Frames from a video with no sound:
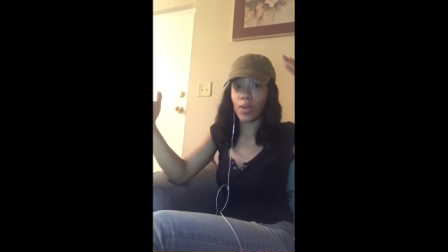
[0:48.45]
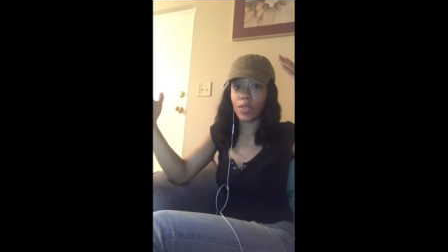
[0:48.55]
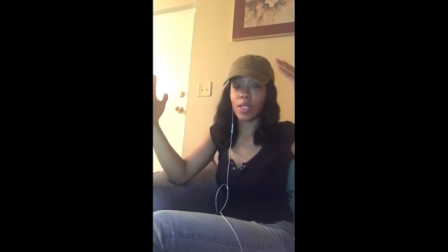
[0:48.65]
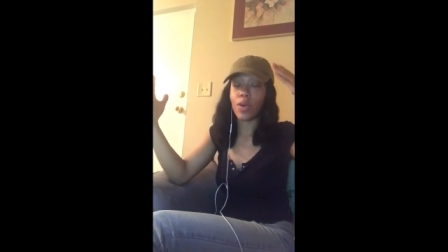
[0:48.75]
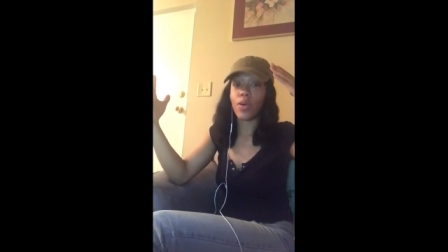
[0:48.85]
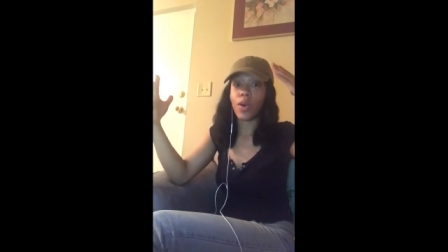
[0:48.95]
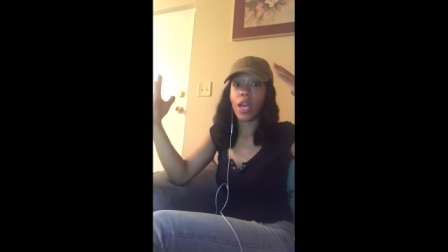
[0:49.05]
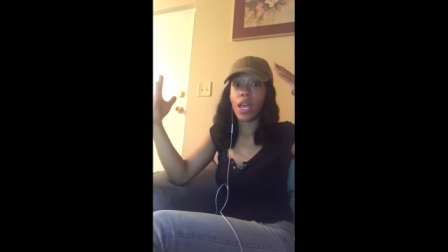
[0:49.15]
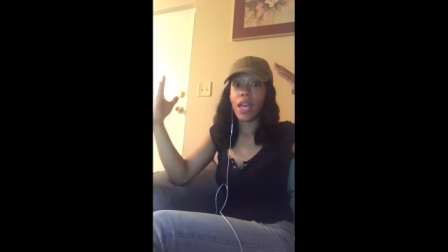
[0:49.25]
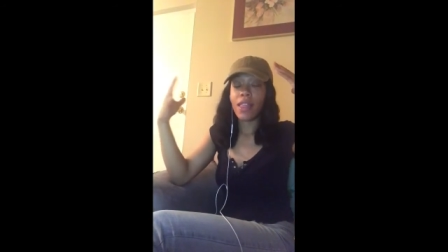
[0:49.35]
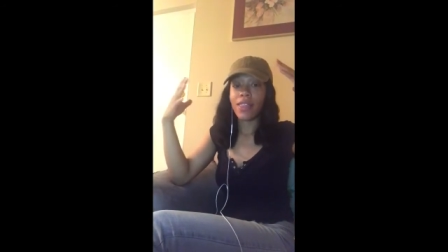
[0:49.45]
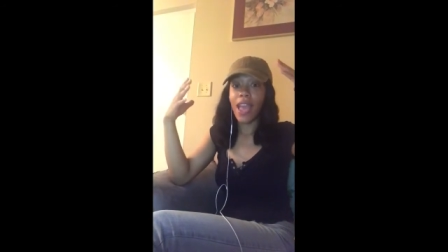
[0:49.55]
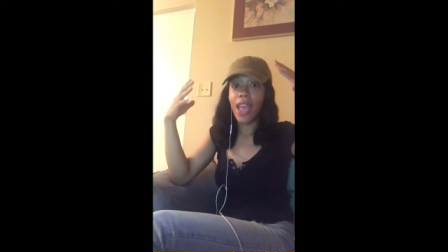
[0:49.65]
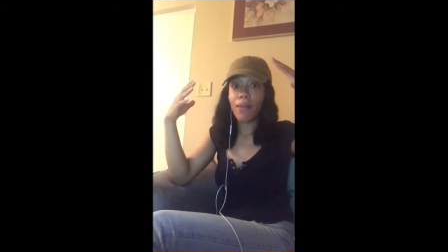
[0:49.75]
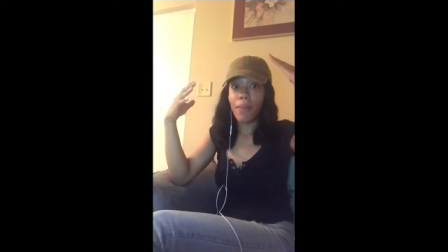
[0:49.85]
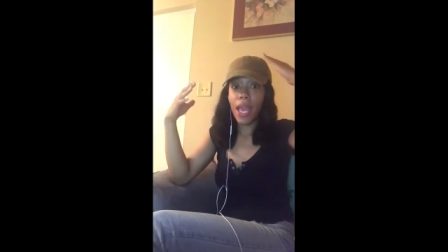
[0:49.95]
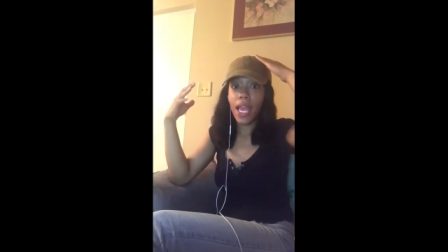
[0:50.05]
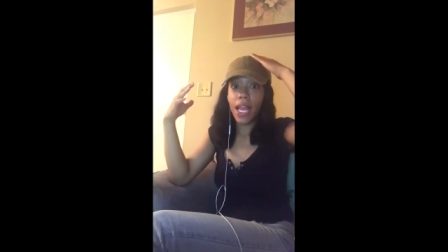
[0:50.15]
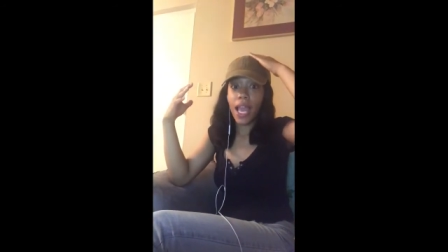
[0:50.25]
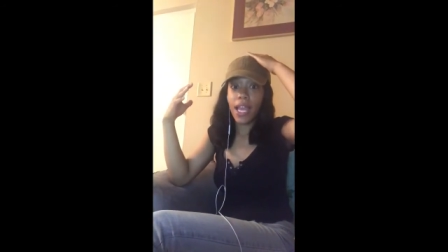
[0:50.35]
So that
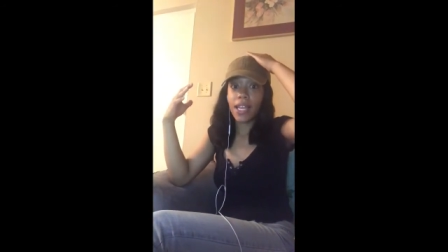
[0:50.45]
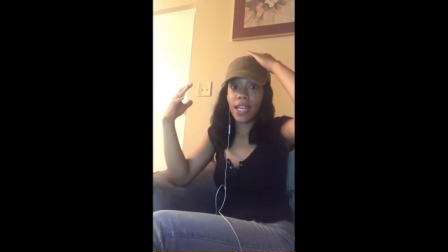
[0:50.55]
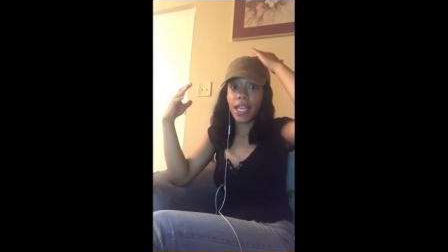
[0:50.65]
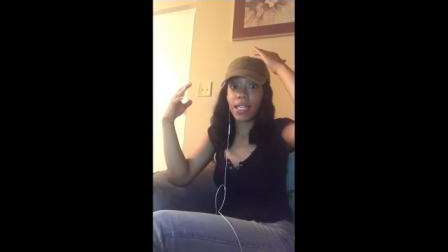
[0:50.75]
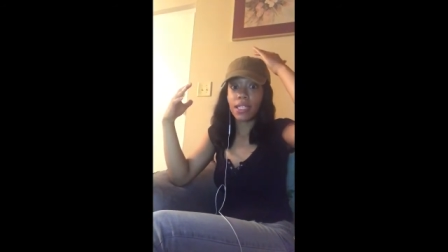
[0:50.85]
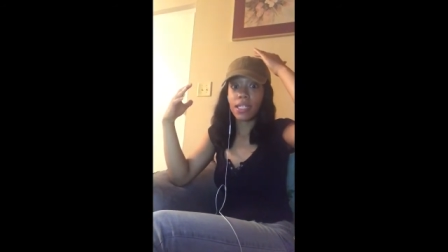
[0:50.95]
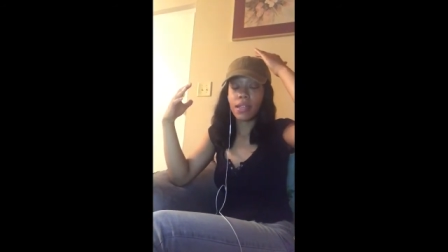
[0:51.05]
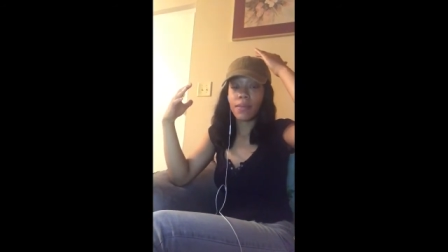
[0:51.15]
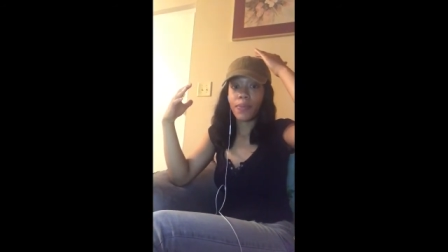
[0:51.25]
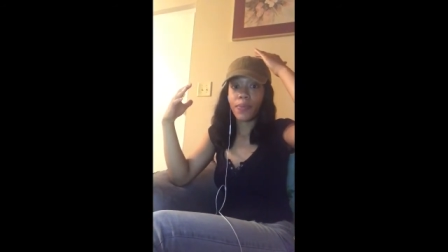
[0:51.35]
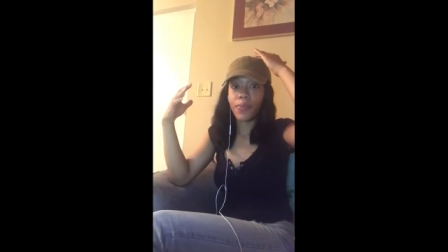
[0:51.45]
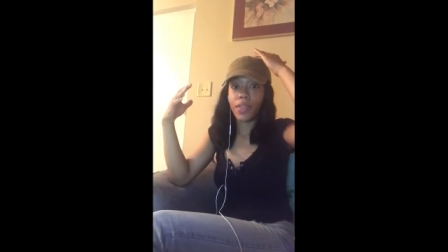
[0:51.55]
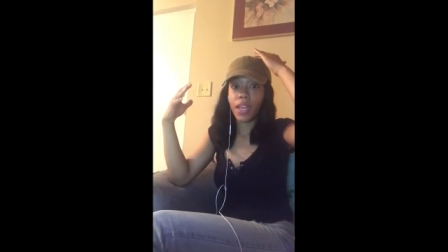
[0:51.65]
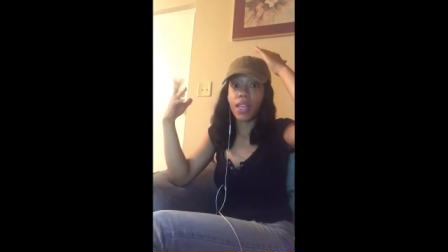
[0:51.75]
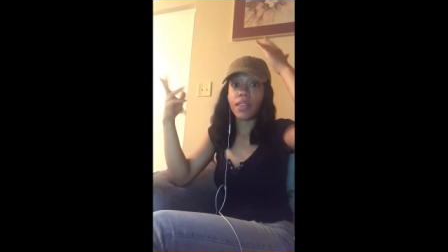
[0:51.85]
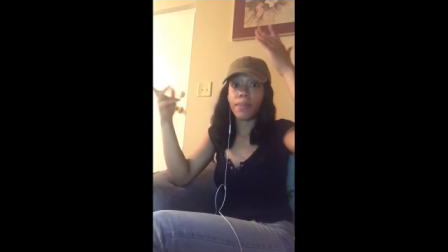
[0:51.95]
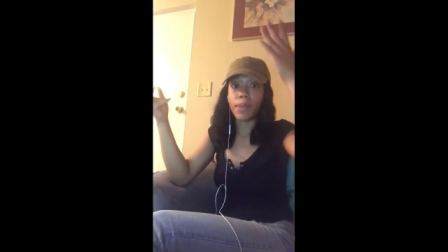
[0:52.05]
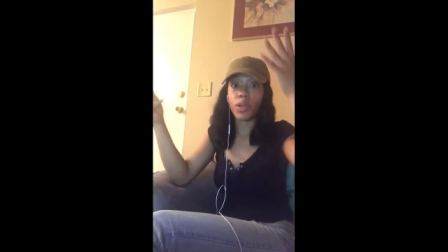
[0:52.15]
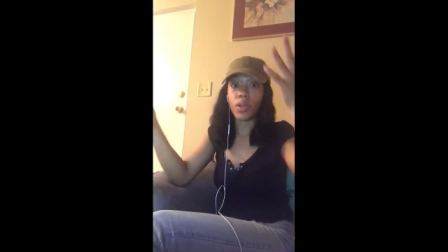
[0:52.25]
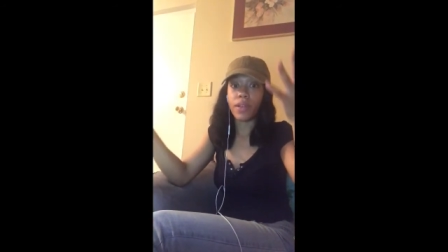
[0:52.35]
made a dent in the
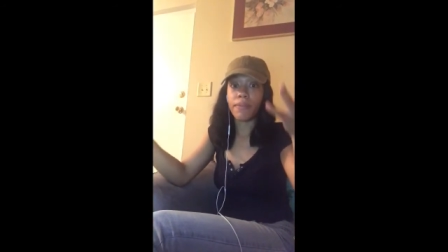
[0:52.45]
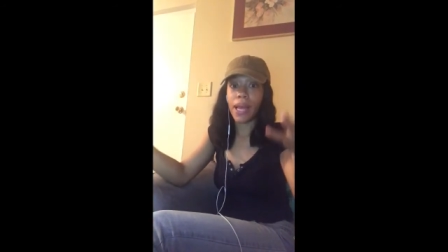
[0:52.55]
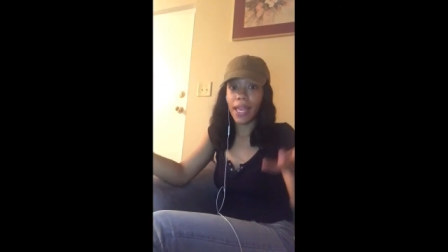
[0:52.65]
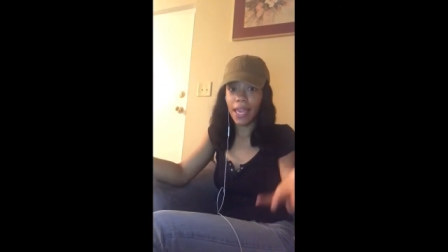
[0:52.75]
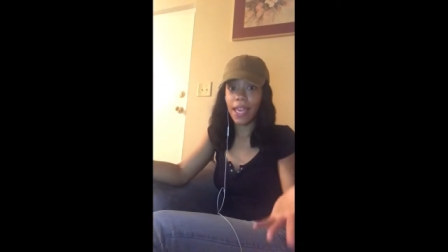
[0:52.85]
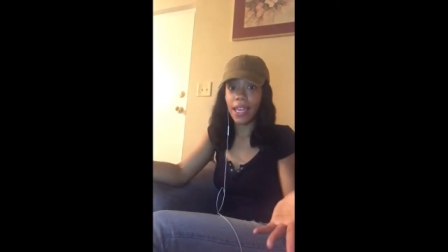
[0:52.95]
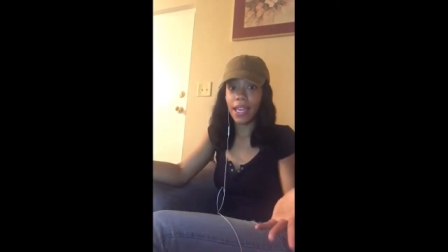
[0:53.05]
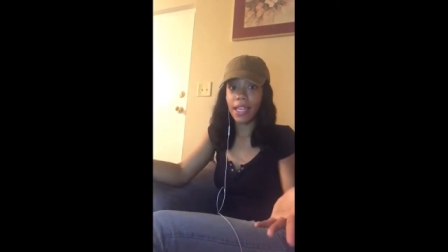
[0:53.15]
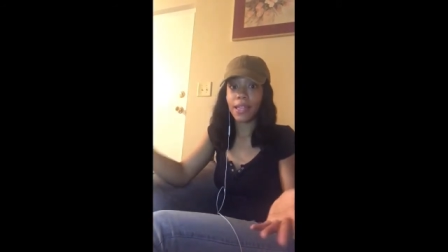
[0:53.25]
middle of my head.